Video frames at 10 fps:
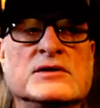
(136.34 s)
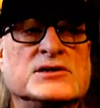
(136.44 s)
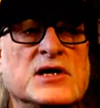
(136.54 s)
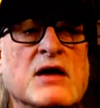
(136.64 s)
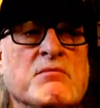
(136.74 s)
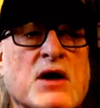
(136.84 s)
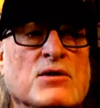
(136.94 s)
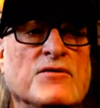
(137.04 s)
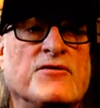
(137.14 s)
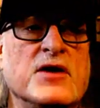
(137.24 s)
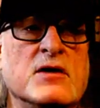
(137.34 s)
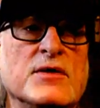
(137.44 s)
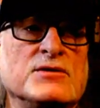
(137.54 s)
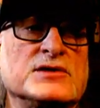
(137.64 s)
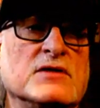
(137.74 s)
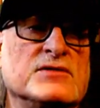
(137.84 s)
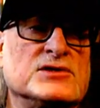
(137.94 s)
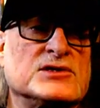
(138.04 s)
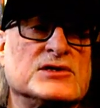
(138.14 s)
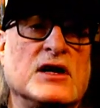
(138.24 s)
the same Medal of Freedom that was given
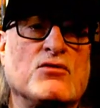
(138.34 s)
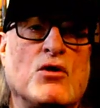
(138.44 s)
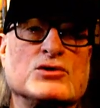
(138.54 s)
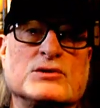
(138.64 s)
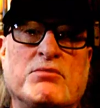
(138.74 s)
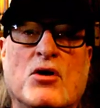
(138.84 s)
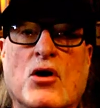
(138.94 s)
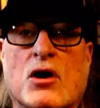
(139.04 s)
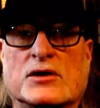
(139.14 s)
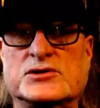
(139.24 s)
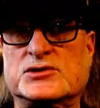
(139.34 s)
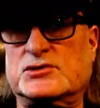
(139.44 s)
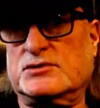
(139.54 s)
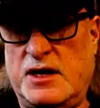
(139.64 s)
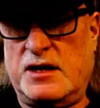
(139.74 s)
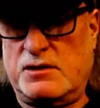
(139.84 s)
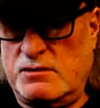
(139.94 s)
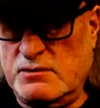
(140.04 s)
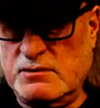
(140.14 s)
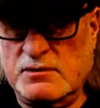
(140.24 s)
to, say, Rosa Parks. Get it?
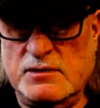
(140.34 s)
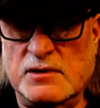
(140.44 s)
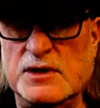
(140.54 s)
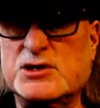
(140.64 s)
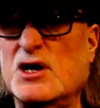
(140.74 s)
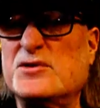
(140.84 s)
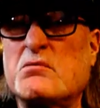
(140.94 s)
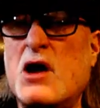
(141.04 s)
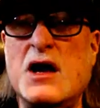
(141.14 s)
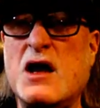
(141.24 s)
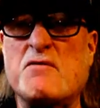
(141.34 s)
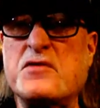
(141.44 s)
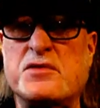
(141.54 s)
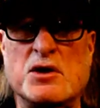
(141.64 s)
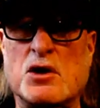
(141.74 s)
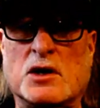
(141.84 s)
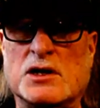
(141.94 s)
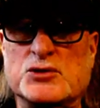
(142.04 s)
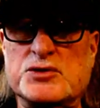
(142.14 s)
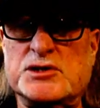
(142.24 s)
Let's undermine everything our
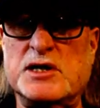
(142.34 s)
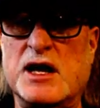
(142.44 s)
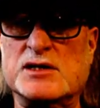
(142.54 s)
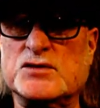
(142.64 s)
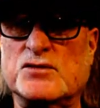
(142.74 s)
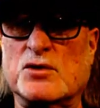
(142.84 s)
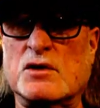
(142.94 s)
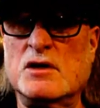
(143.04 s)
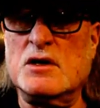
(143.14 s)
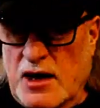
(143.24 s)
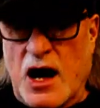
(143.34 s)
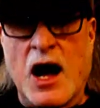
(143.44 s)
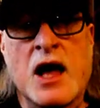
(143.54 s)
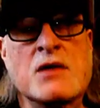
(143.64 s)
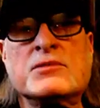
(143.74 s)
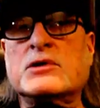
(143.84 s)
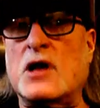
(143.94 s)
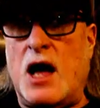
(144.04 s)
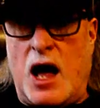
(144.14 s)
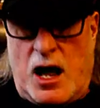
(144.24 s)
country stands for. I am
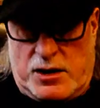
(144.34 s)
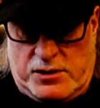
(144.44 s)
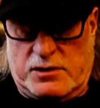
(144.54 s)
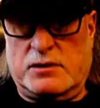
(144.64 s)
glad